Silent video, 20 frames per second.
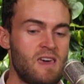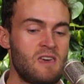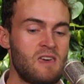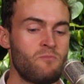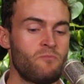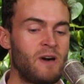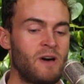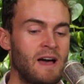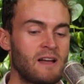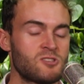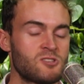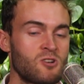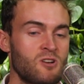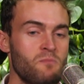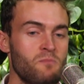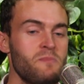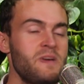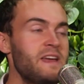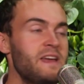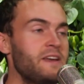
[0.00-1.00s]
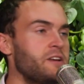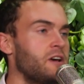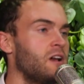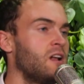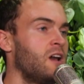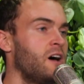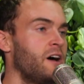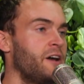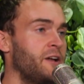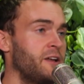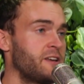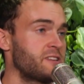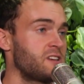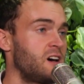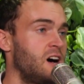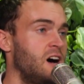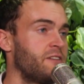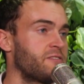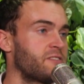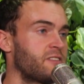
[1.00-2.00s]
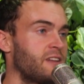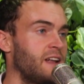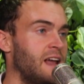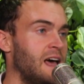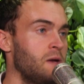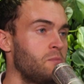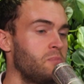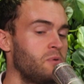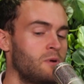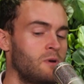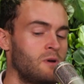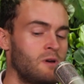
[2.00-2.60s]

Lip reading: impact on immediate alertness after the nap.